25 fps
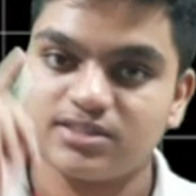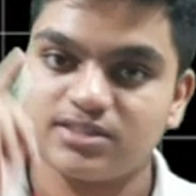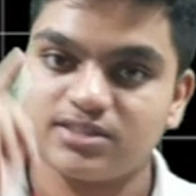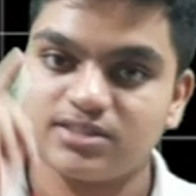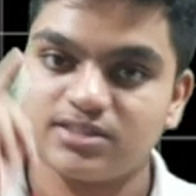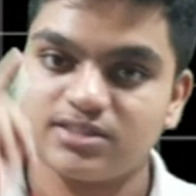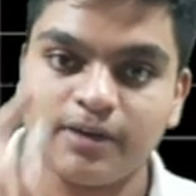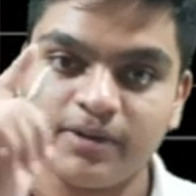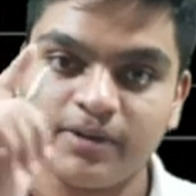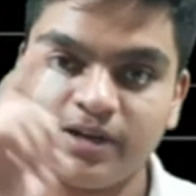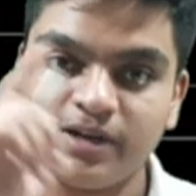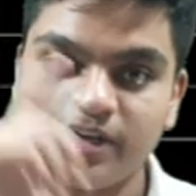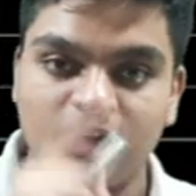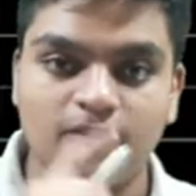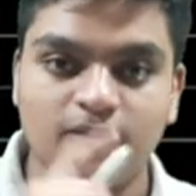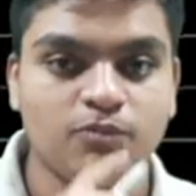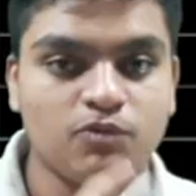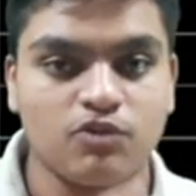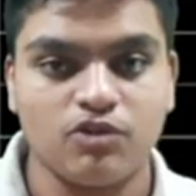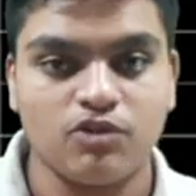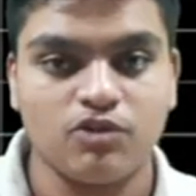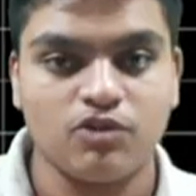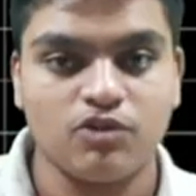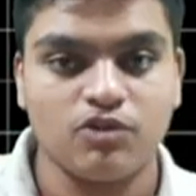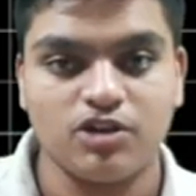statement
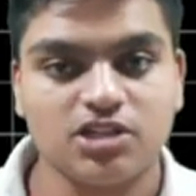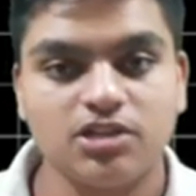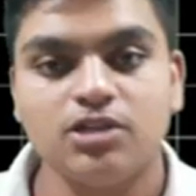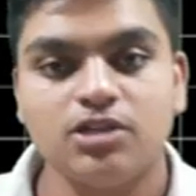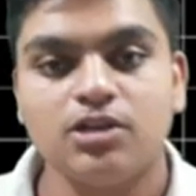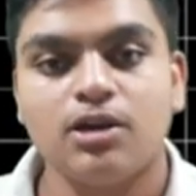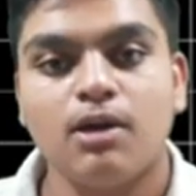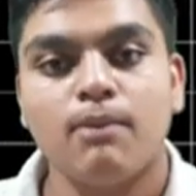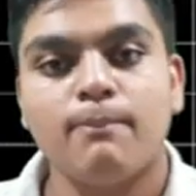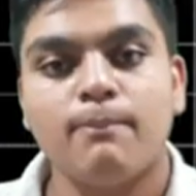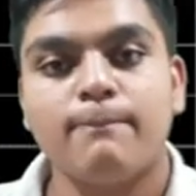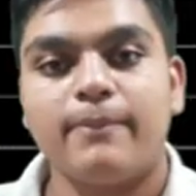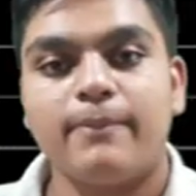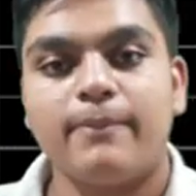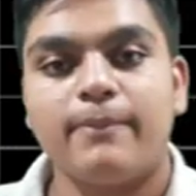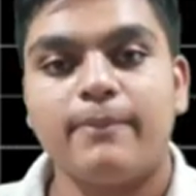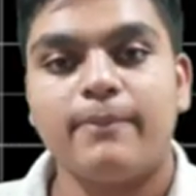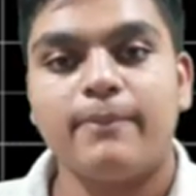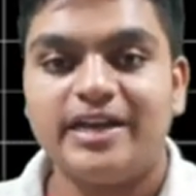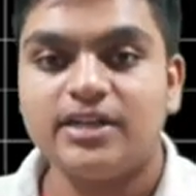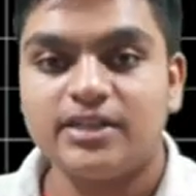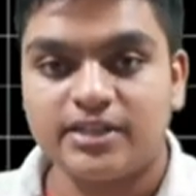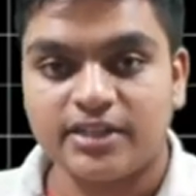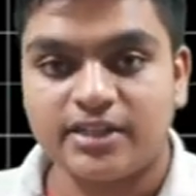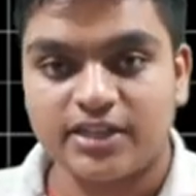type question
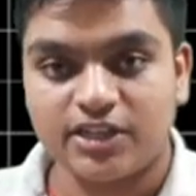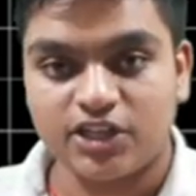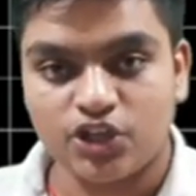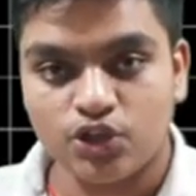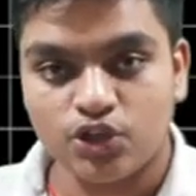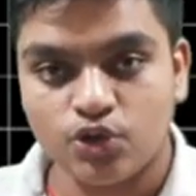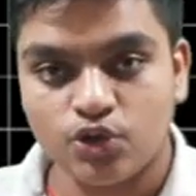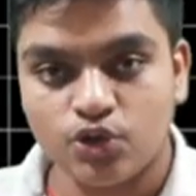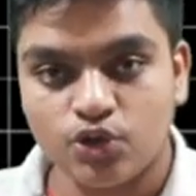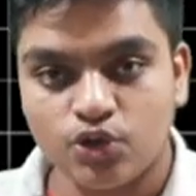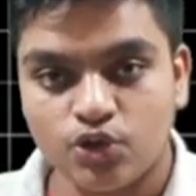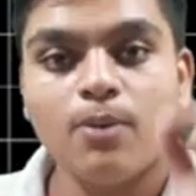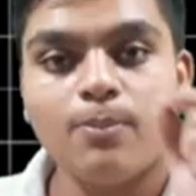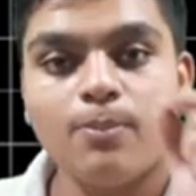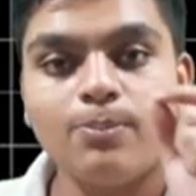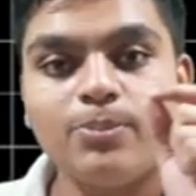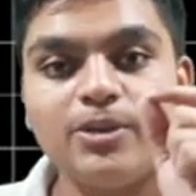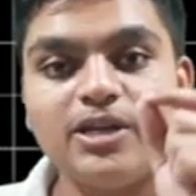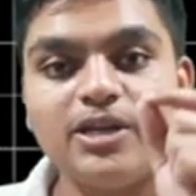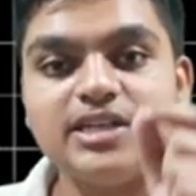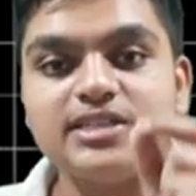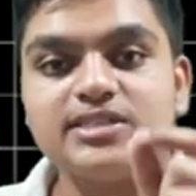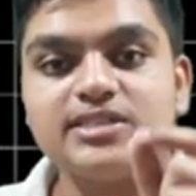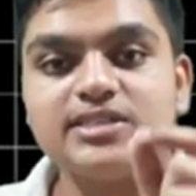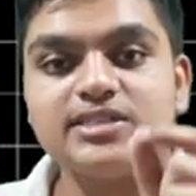might trick you.
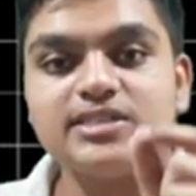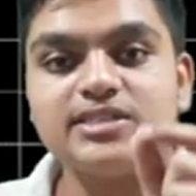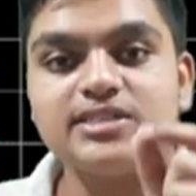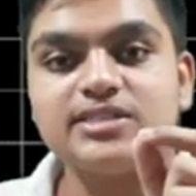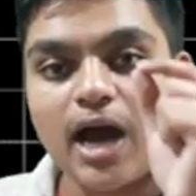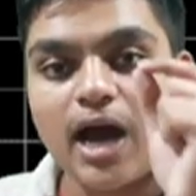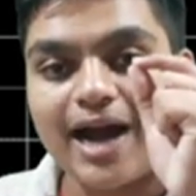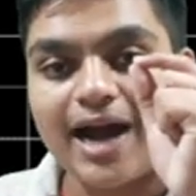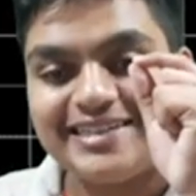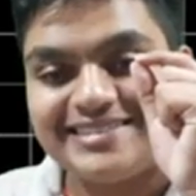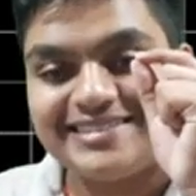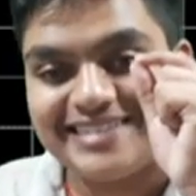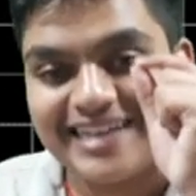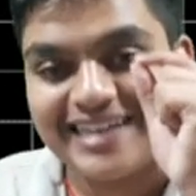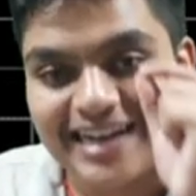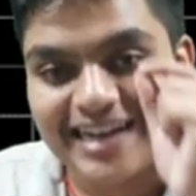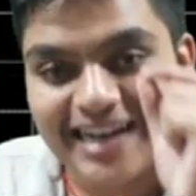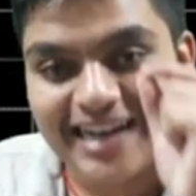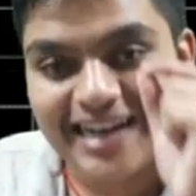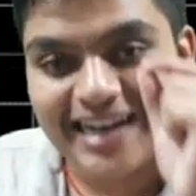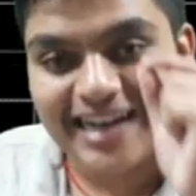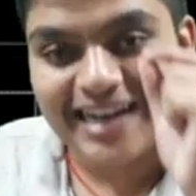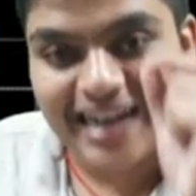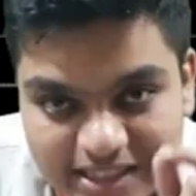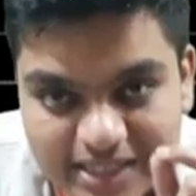Please
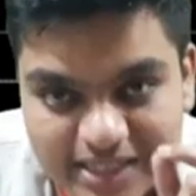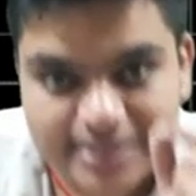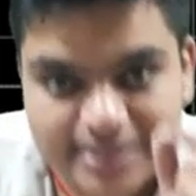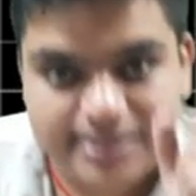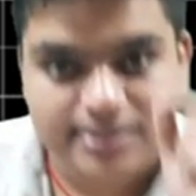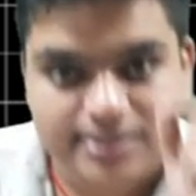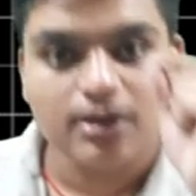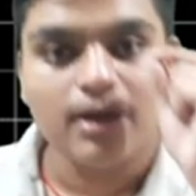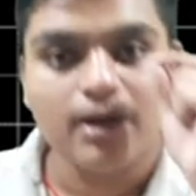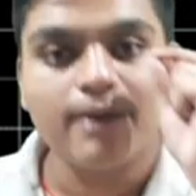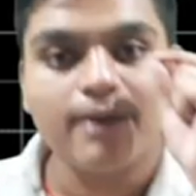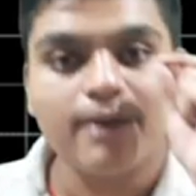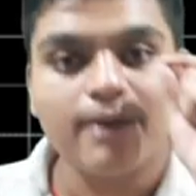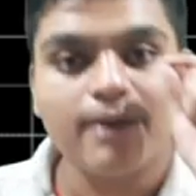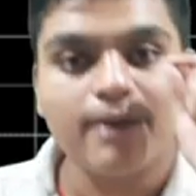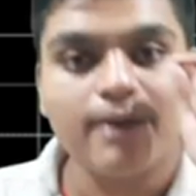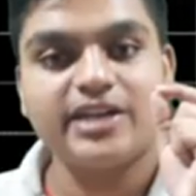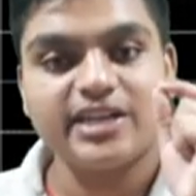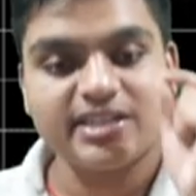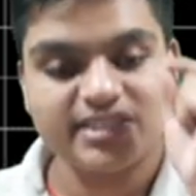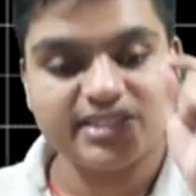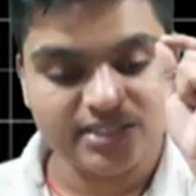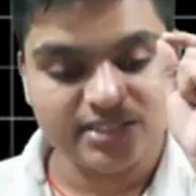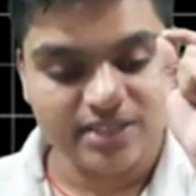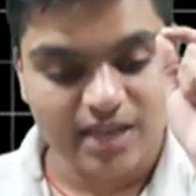underline this.
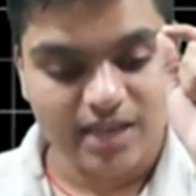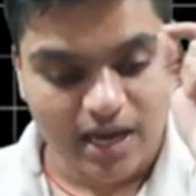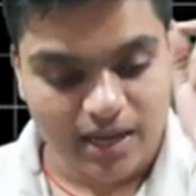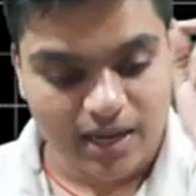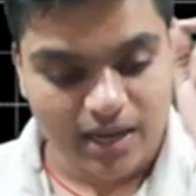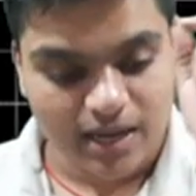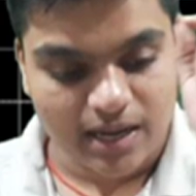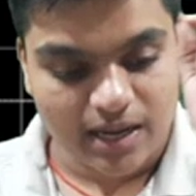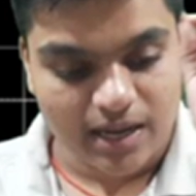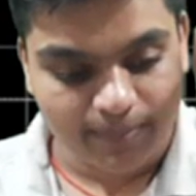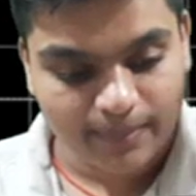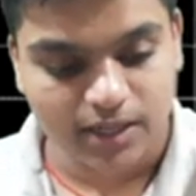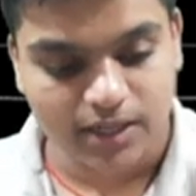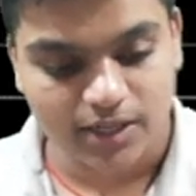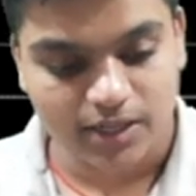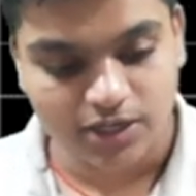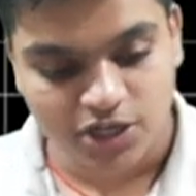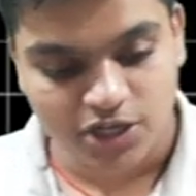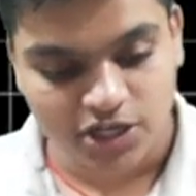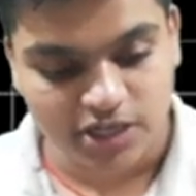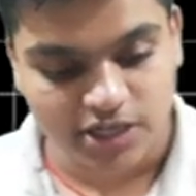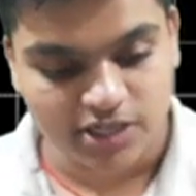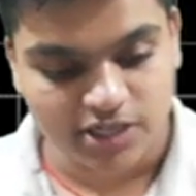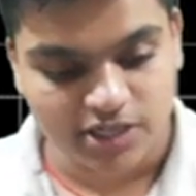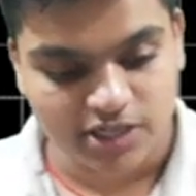Put a star mark
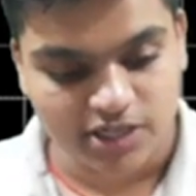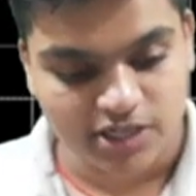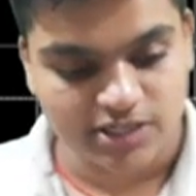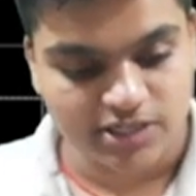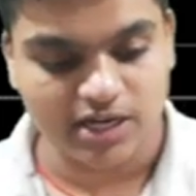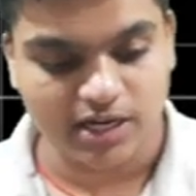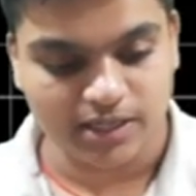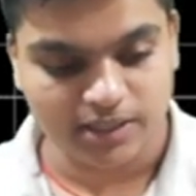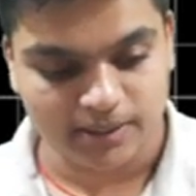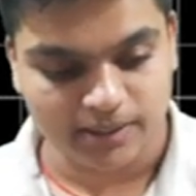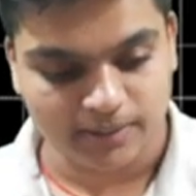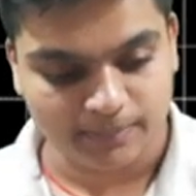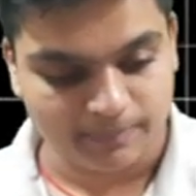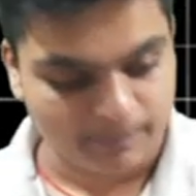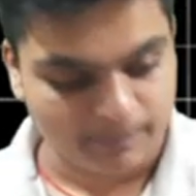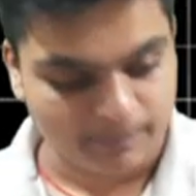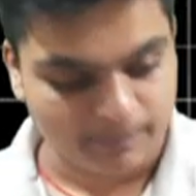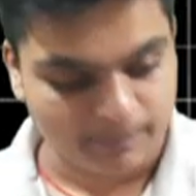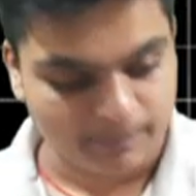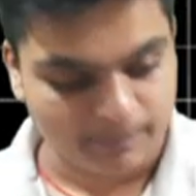in your NCRT.